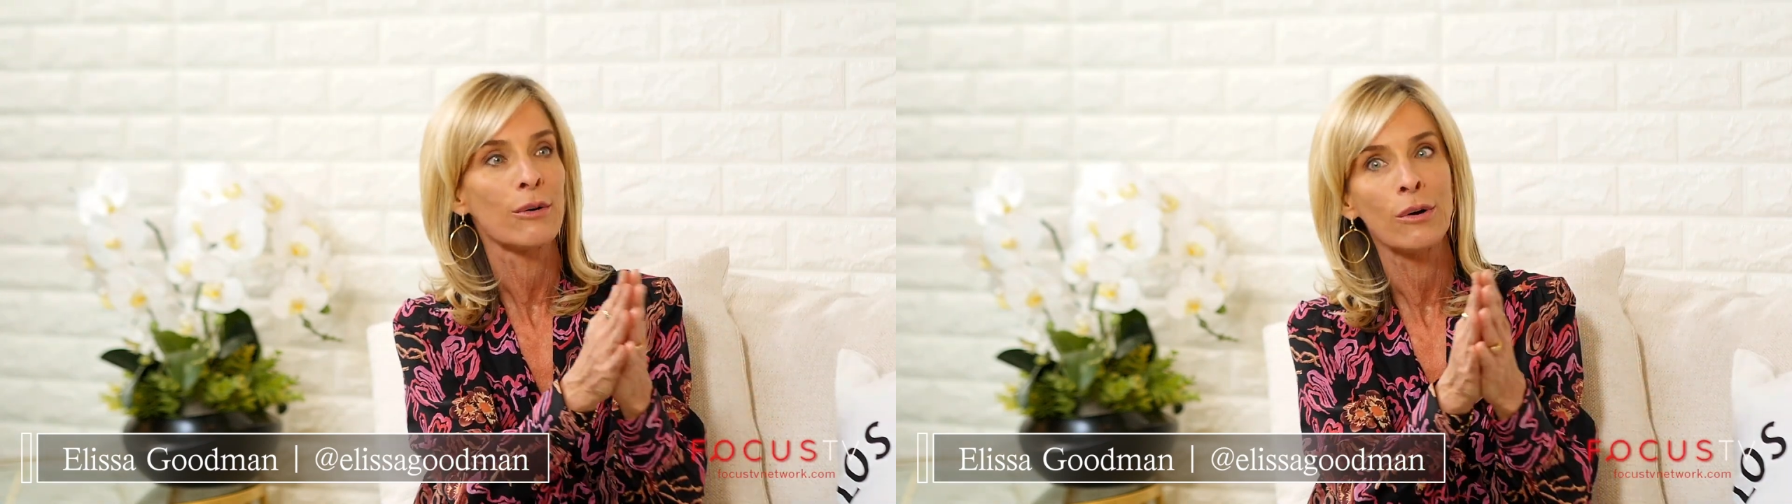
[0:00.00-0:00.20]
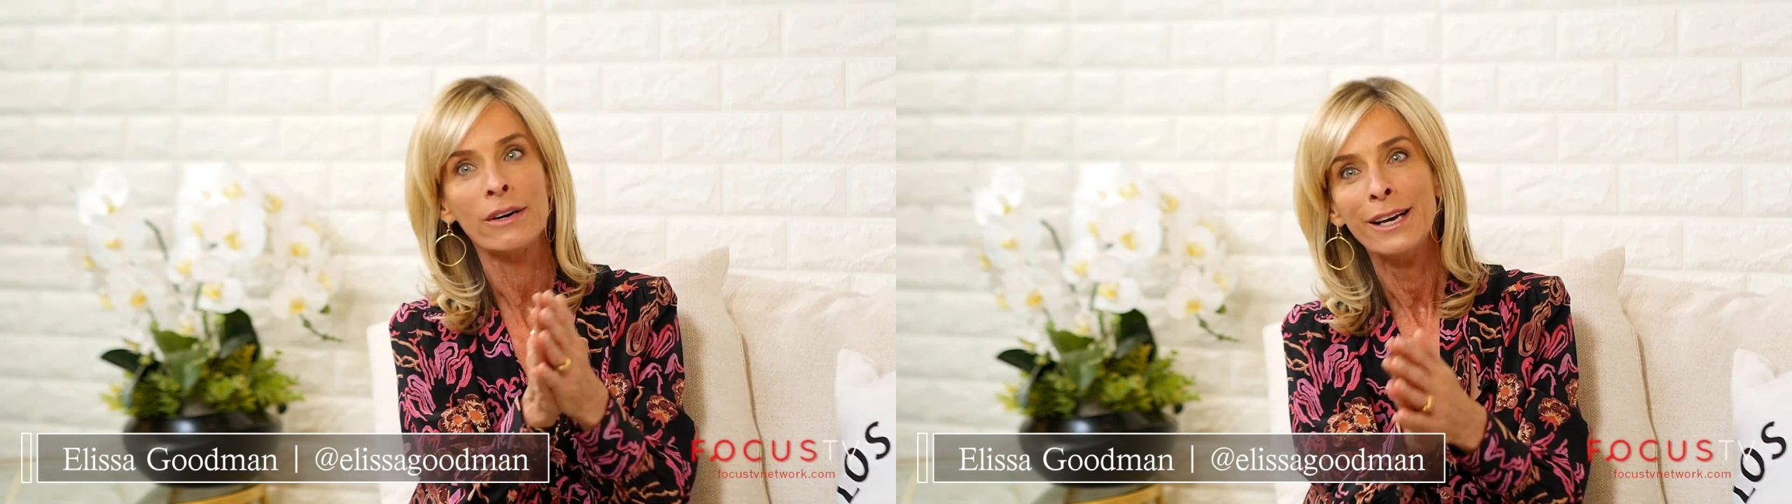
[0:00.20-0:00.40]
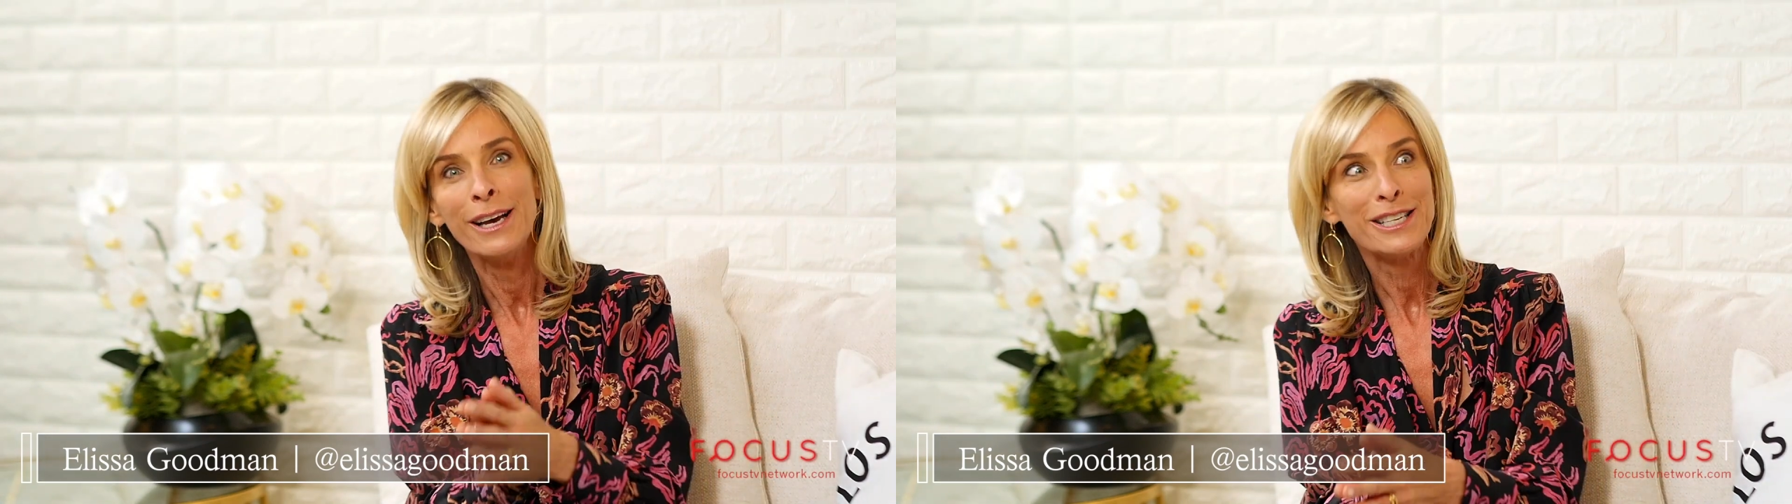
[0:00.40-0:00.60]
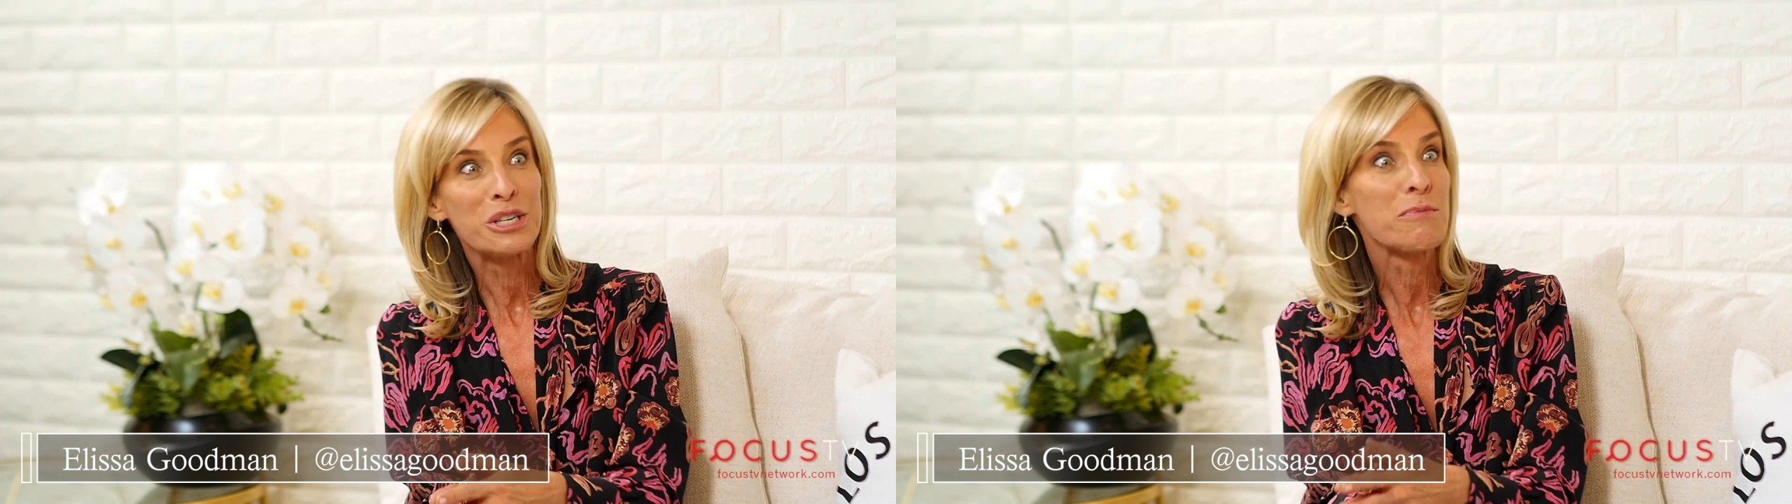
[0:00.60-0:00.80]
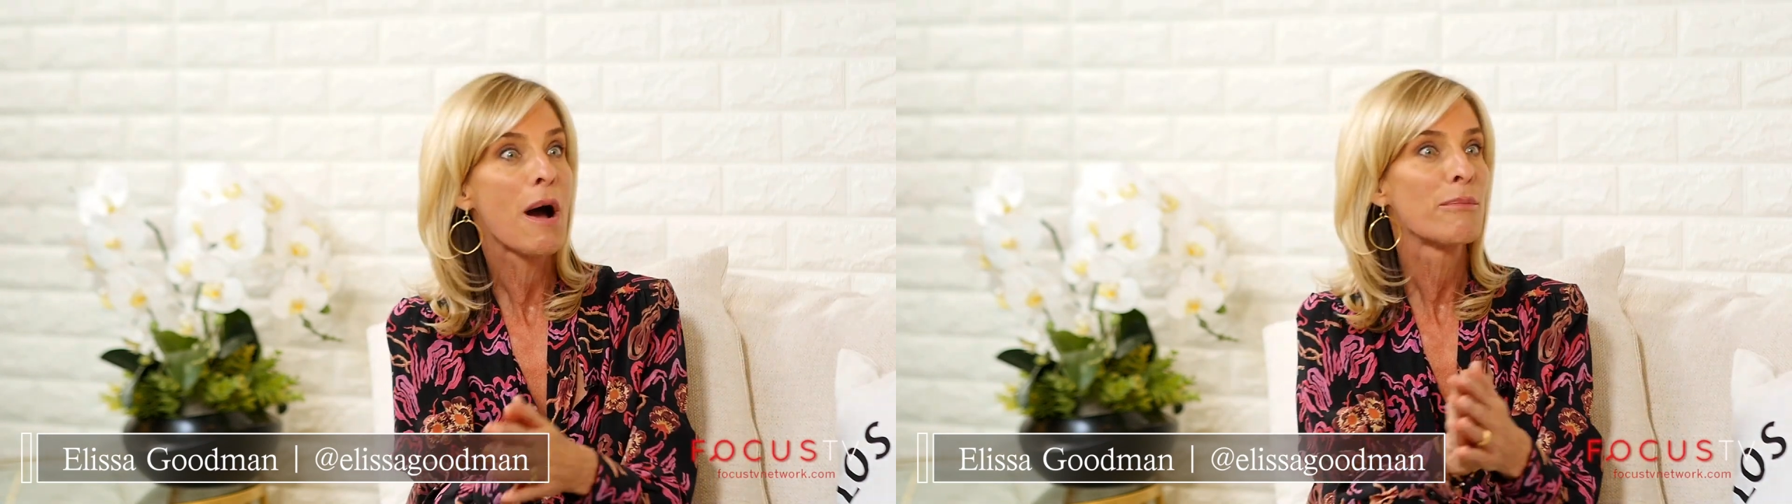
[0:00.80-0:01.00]
or did
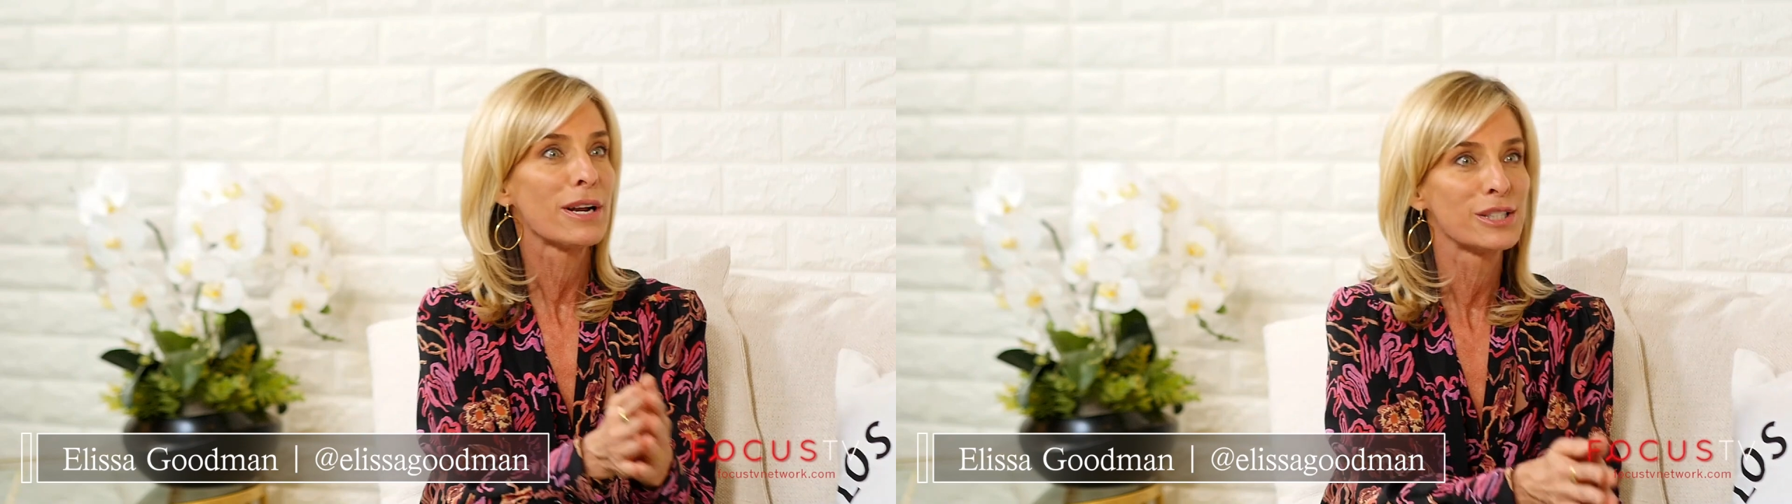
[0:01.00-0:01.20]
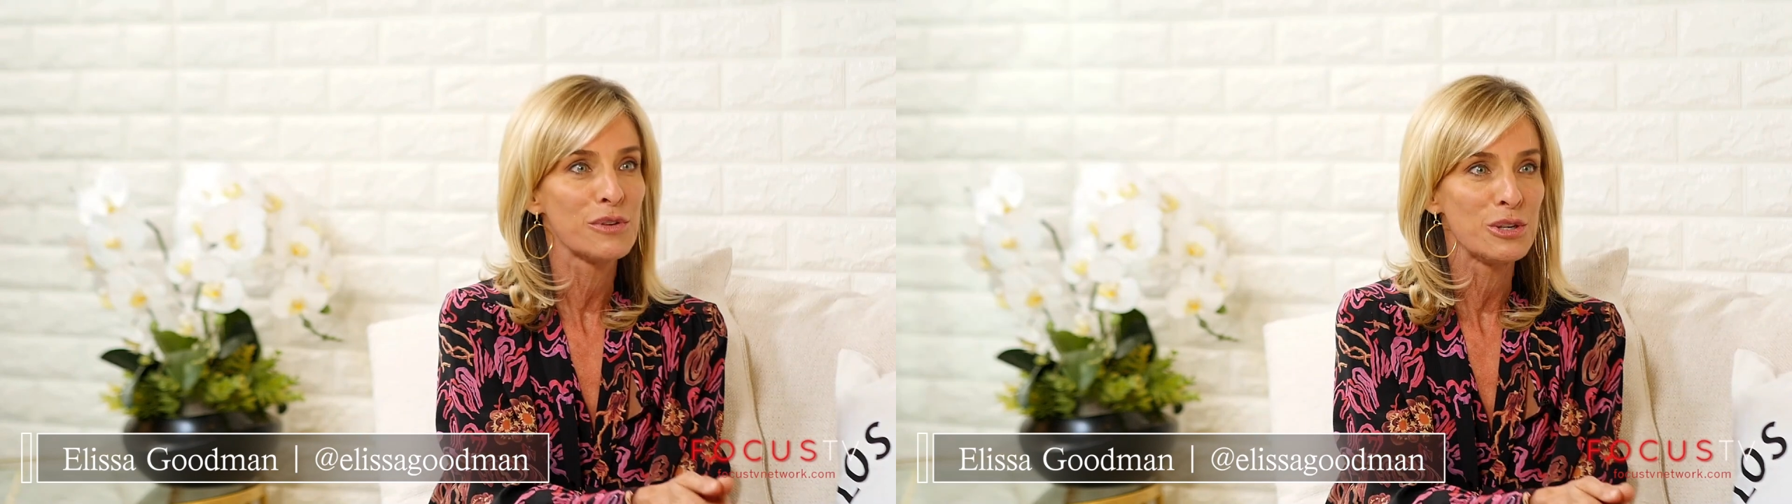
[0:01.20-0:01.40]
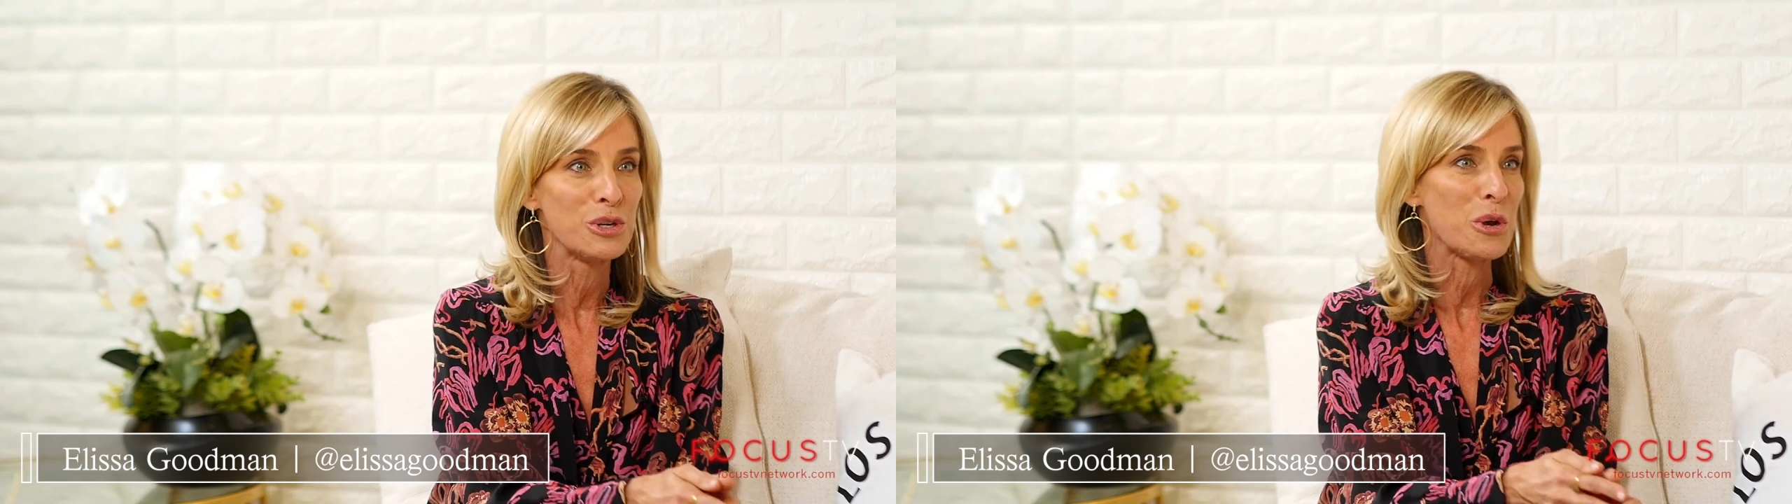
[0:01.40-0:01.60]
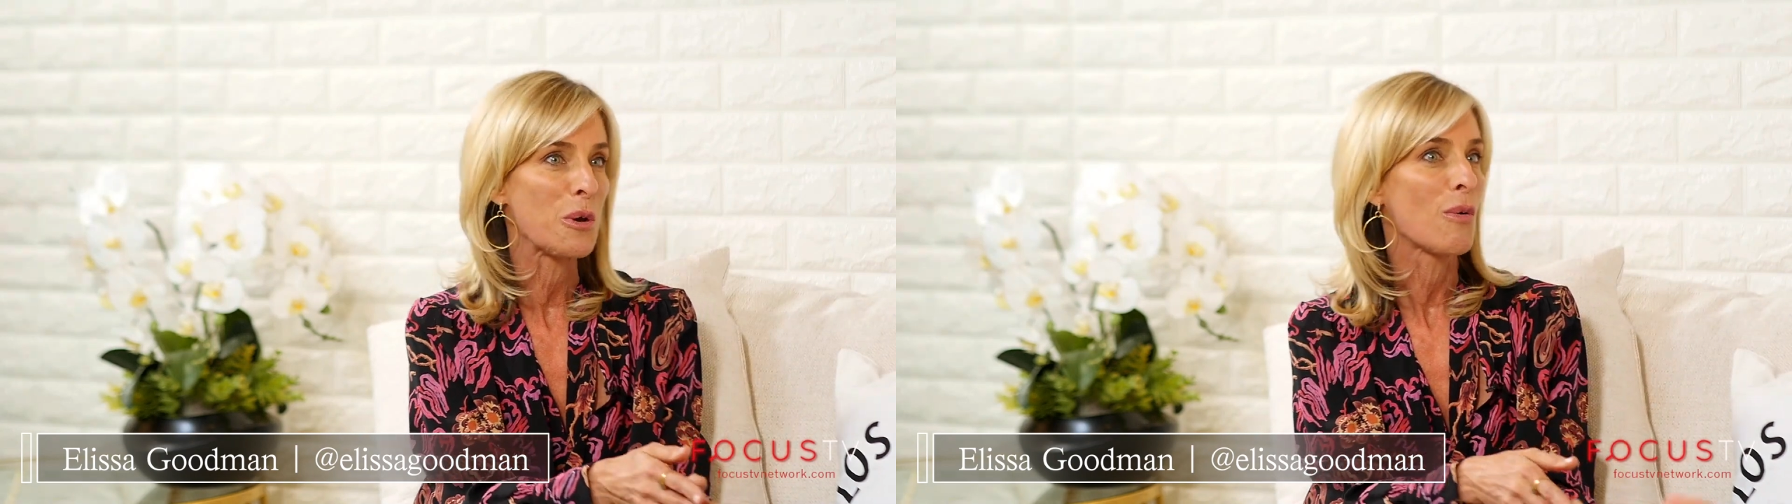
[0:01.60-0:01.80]
your mom breastfeed you?